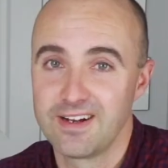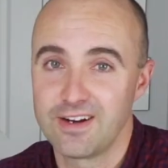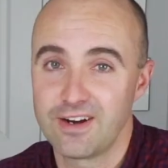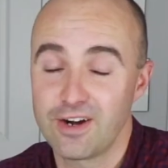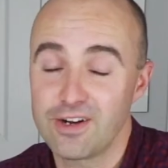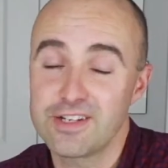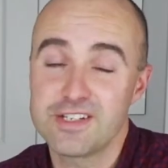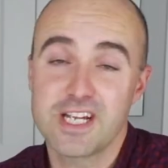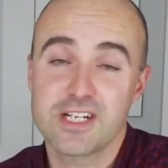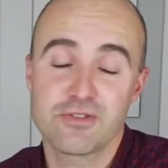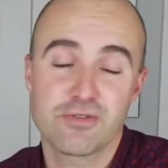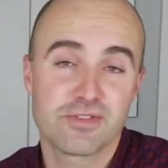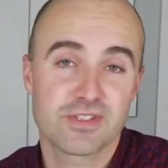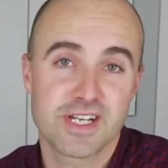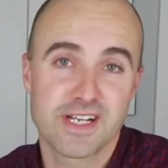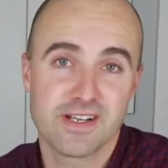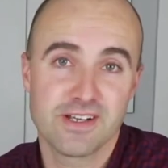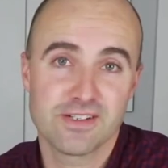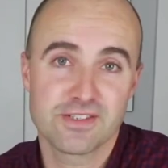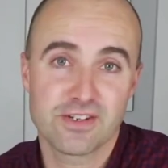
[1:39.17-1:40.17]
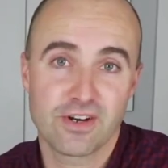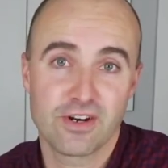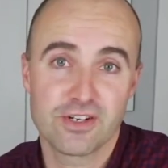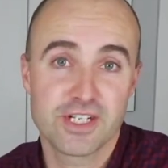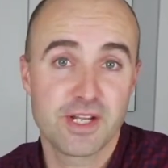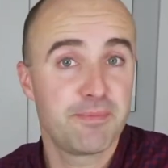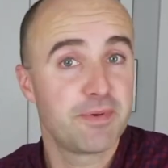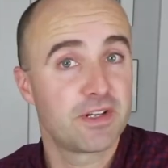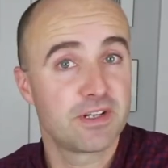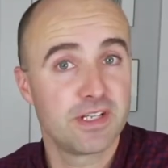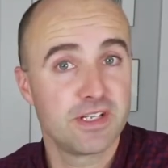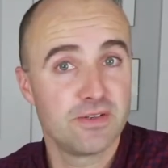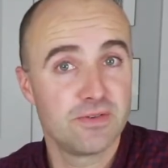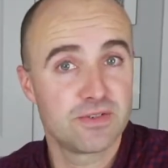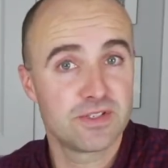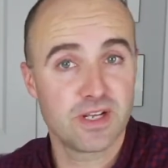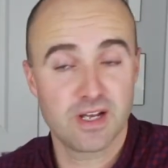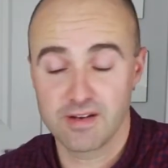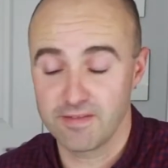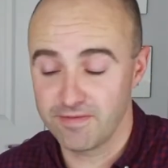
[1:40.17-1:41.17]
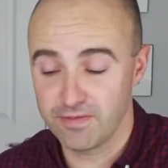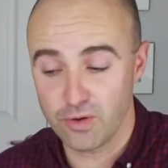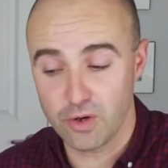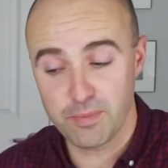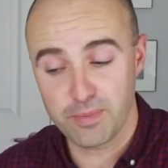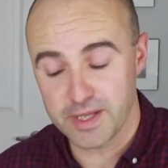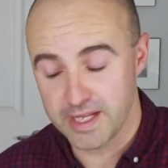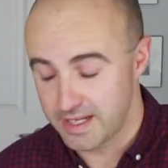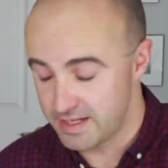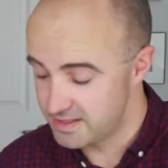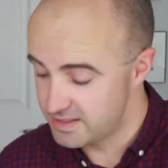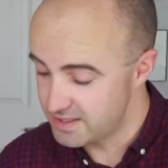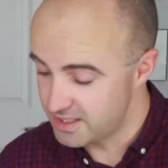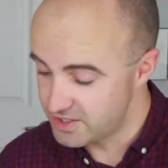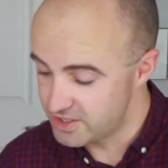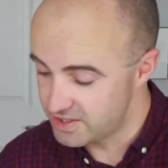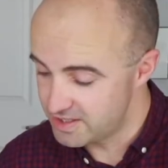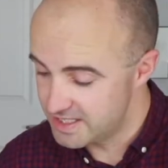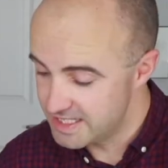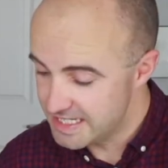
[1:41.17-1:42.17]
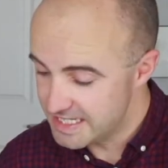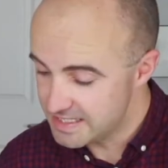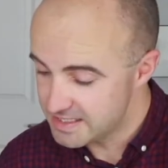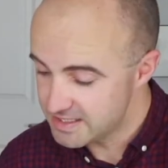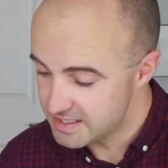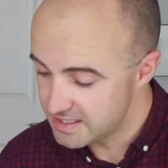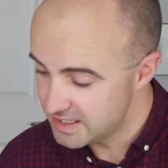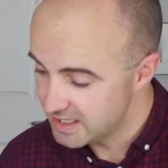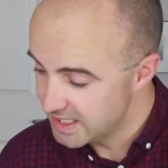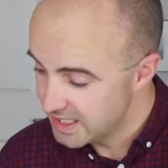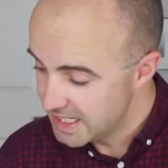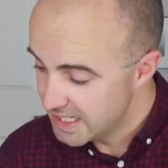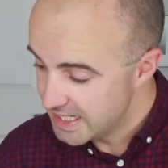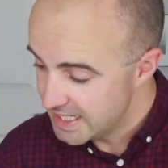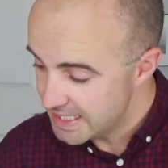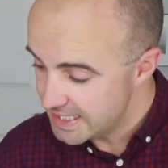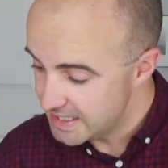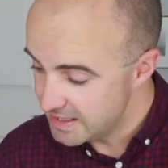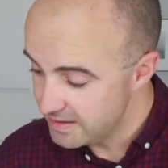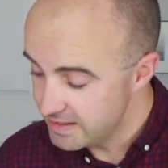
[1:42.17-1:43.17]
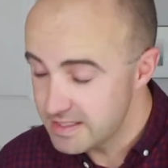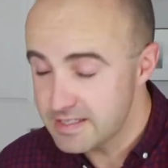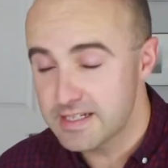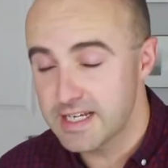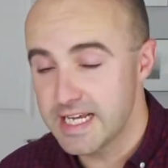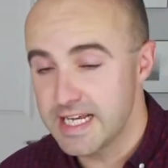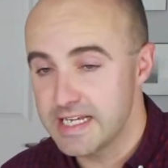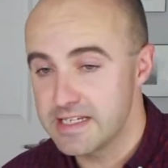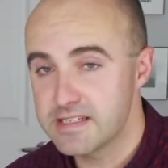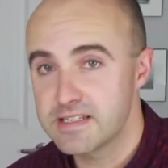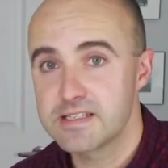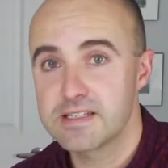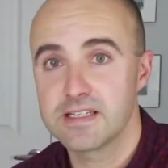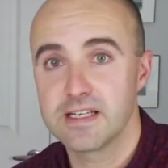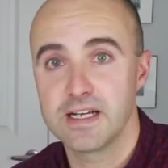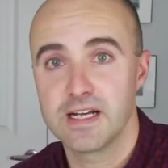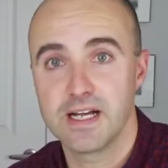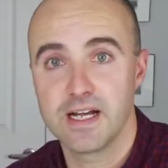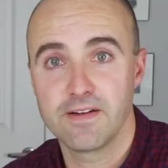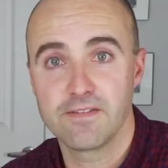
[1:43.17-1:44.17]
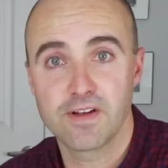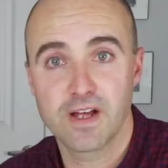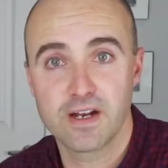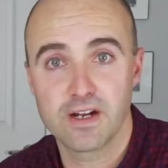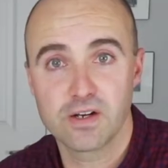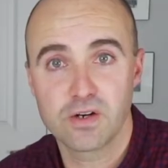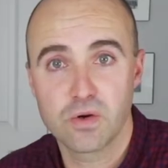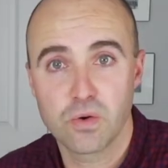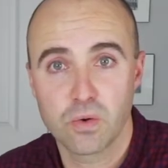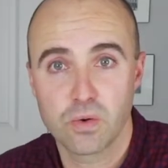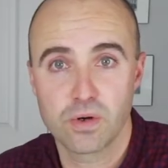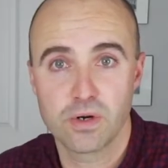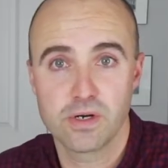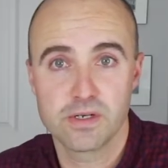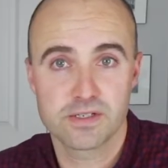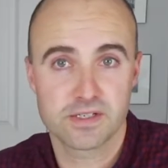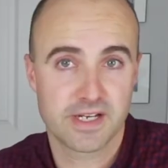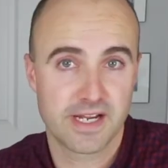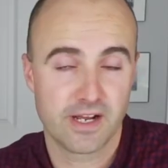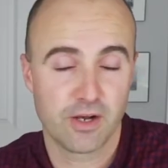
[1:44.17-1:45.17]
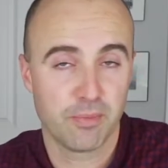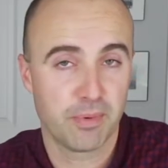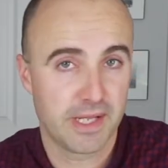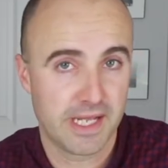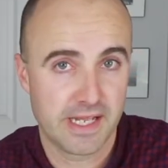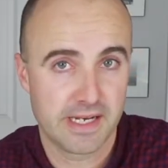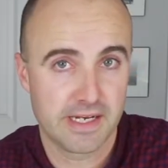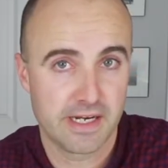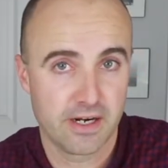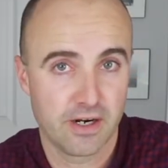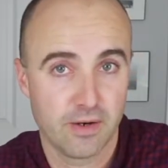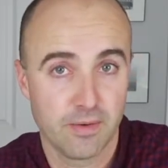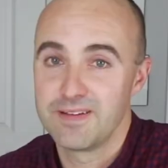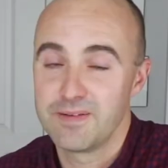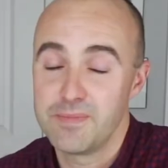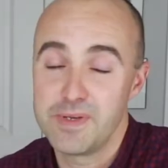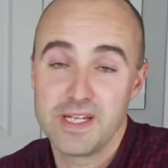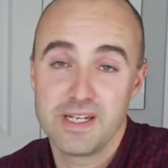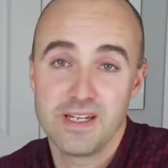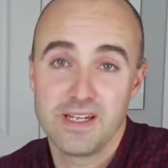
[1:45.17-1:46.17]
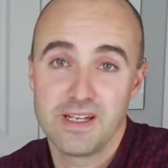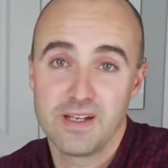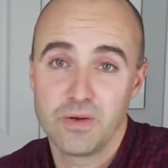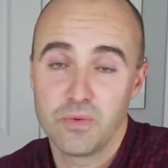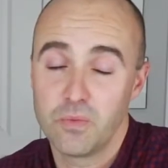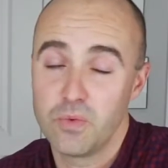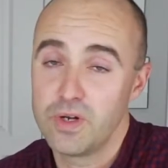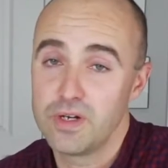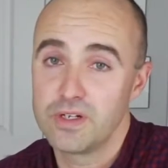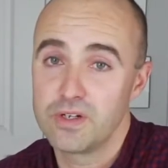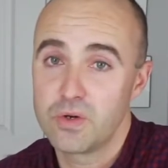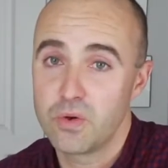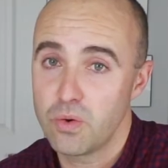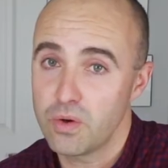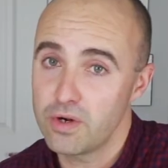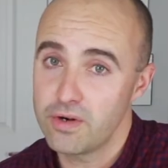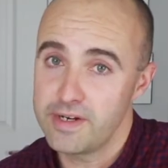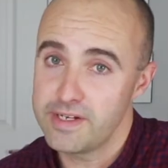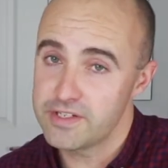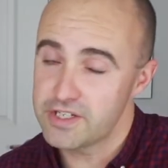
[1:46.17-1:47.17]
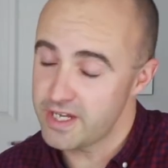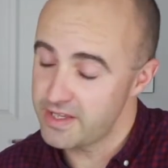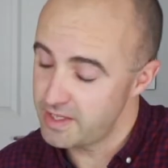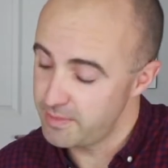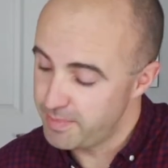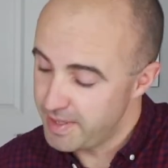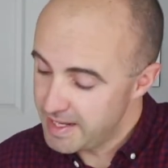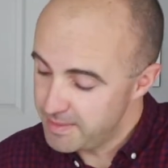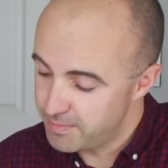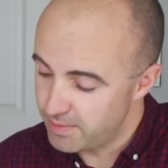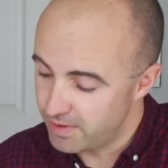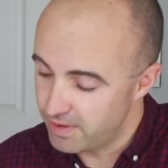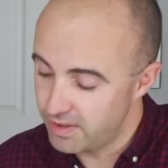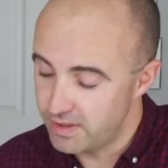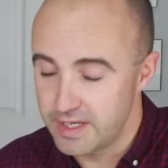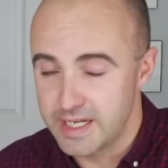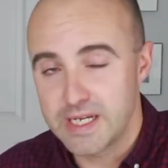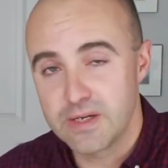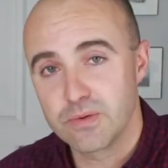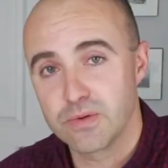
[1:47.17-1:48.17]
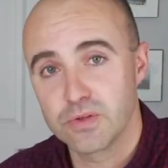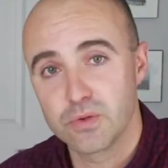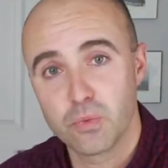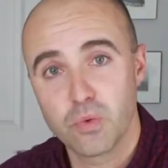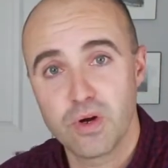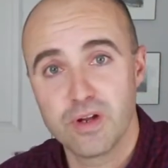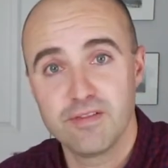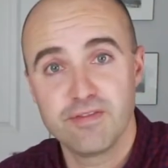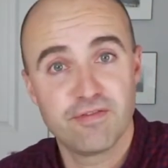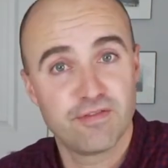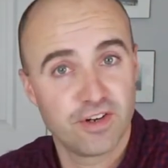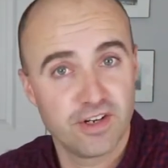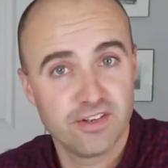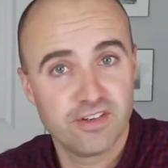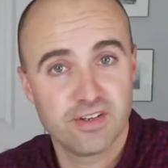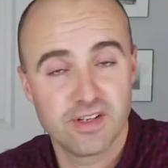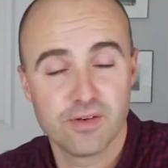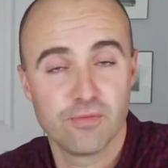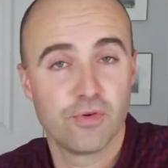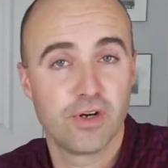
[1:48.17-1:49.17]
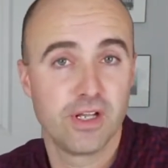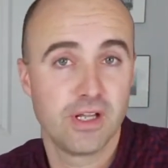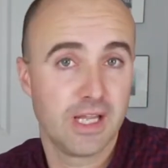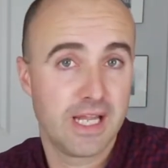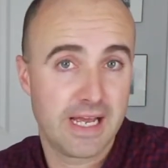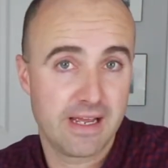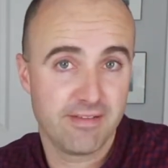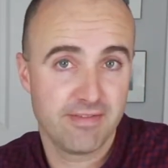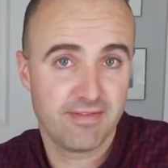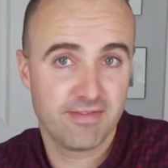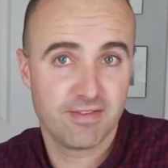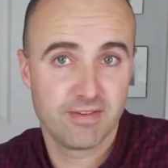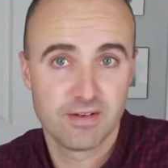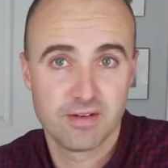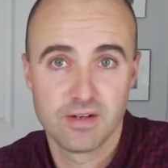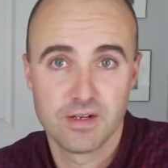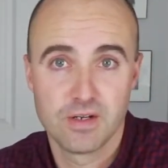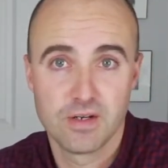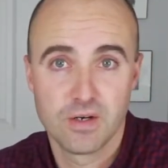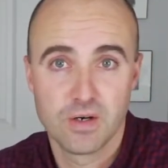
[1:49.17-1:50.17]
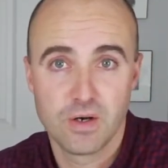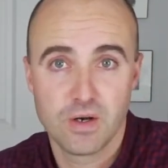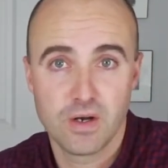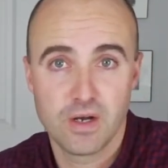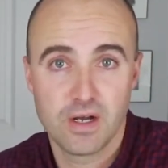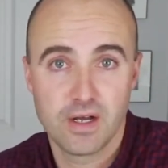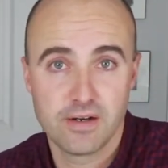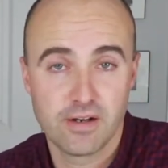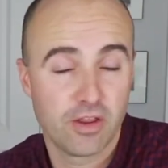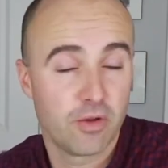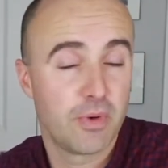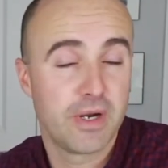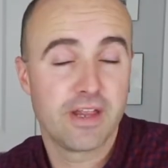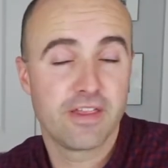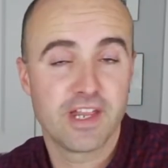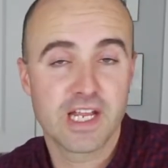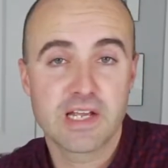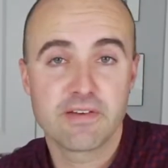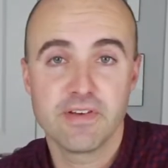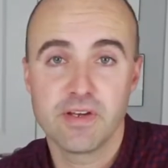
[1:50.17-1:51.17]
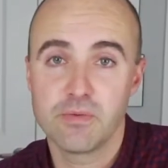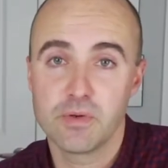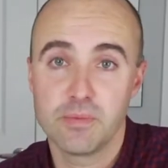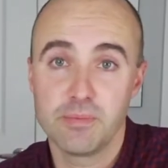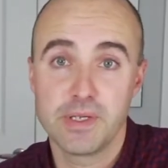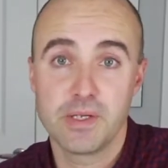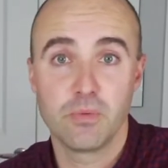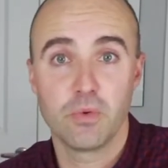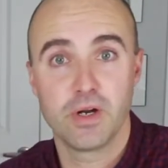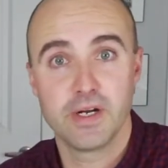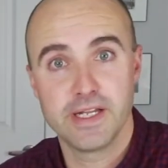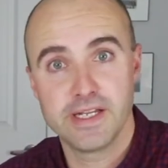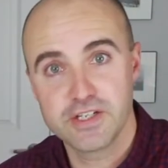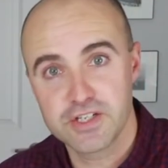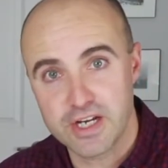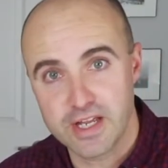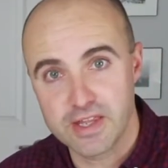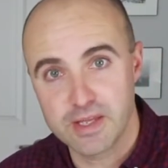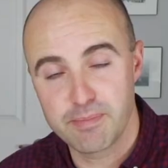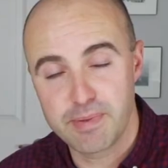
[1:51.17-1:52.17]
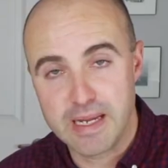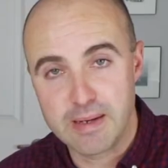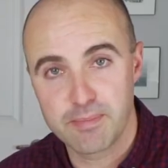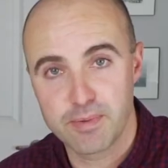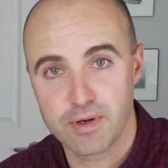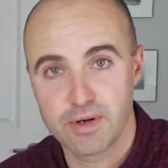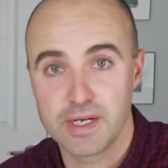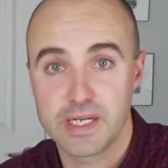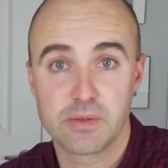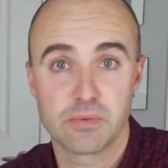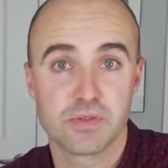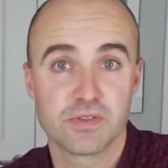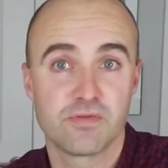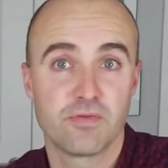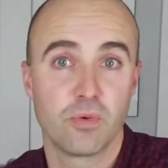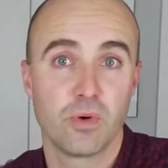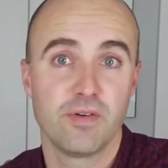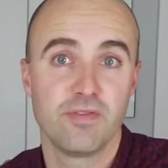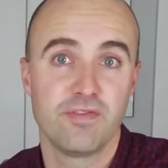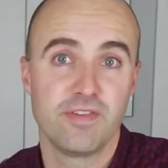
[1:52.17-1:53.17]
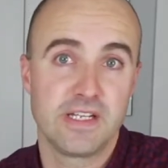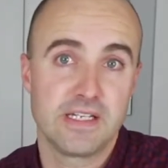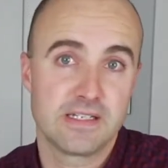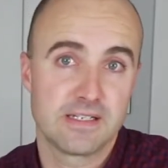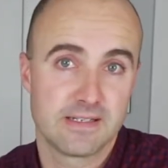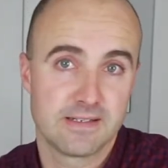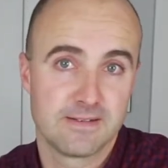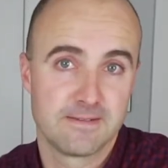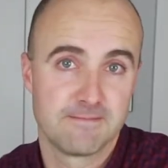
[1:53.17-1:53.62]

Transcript: Architectural scales are typically used on floor plans such as this. In this case, I've got a quarter scale plan here, meaning 1/4 inch on the paper equals 1 foot in real life. Another way to think of it would be 1 inch on the paper equals 4 feet.